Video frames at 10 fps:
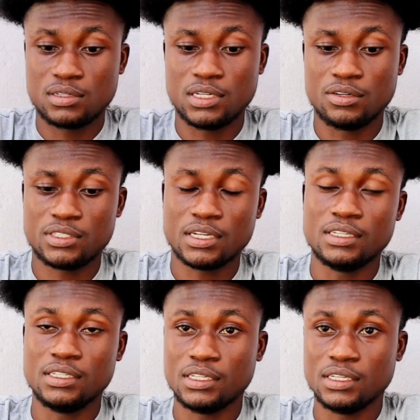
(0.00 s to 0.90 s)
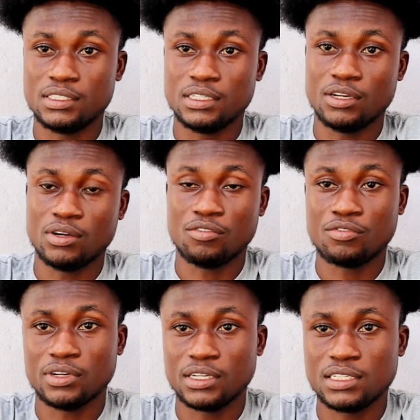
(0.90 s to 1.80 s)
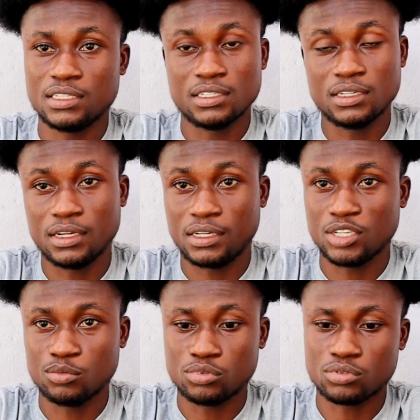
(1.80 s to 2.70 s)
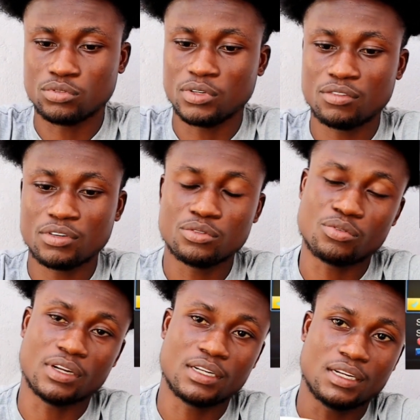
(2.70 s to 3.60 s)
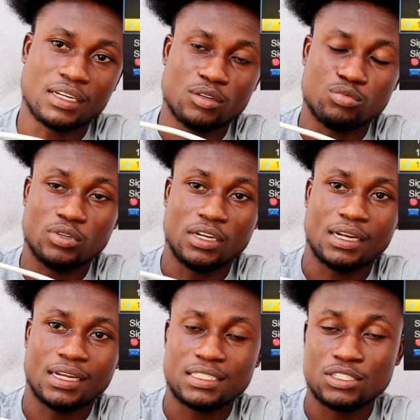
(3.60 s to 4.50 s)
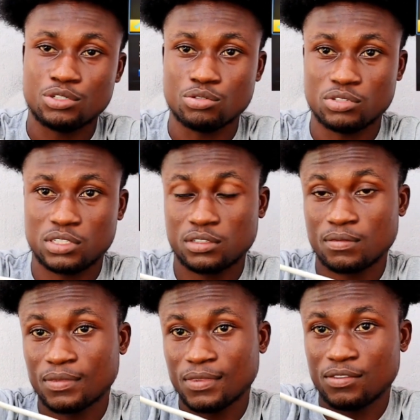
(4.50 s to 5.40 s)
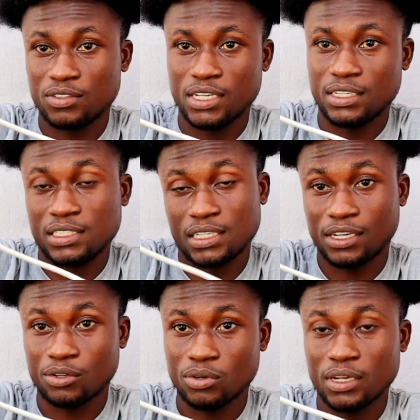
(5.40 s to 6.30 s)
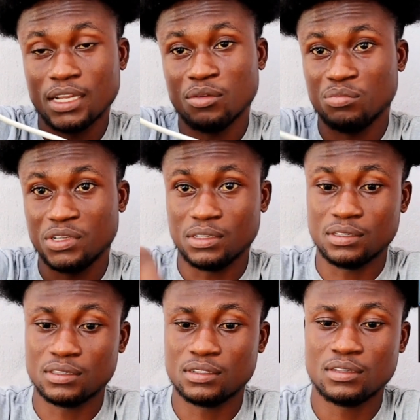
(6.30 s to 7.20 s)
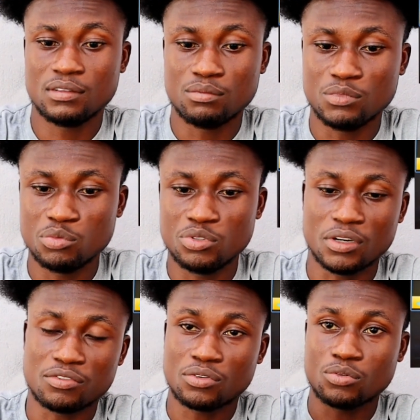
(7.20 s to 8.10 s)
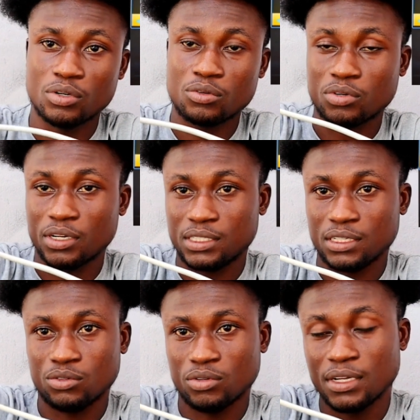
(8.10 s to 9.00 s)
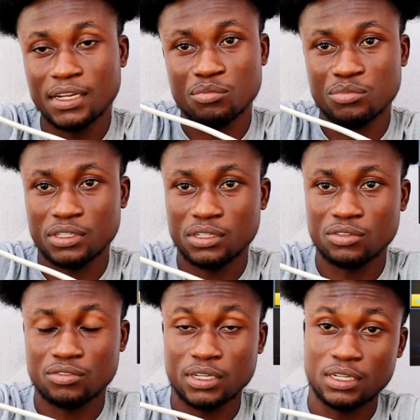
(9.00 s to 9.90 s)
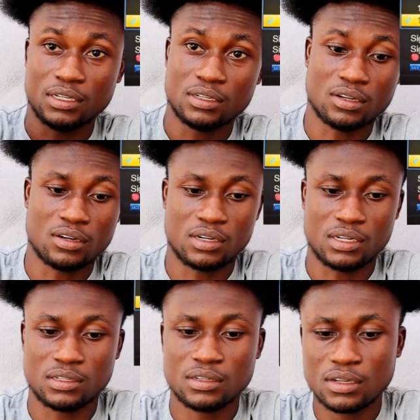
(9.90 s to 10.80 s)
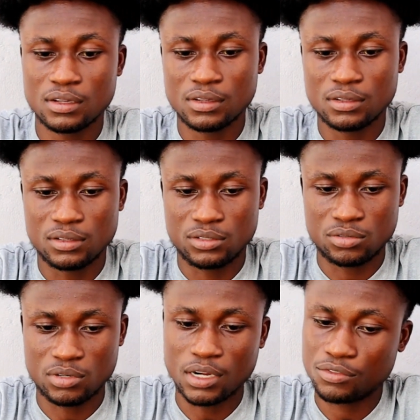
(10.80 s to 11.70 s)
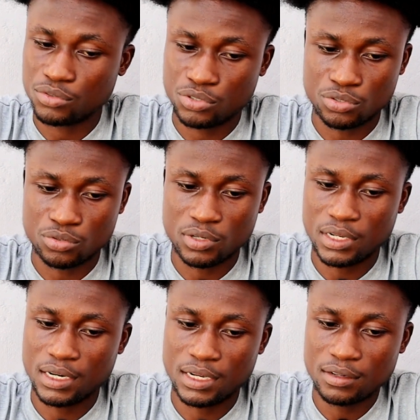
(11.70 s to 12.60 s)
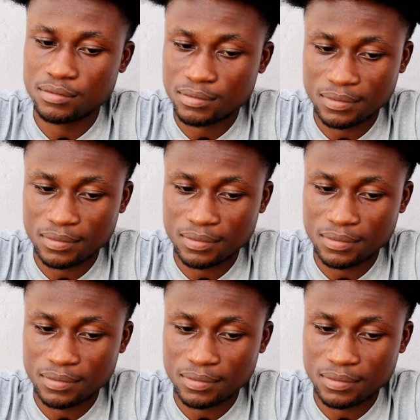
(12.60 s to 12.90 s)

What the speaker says: there is an indication that you have connected in a cable. So whenever you connect the cable and then nothing shows, then check your Lmb. Maybe you have not well connected your Lmb over there. Okay, so it has to show, and then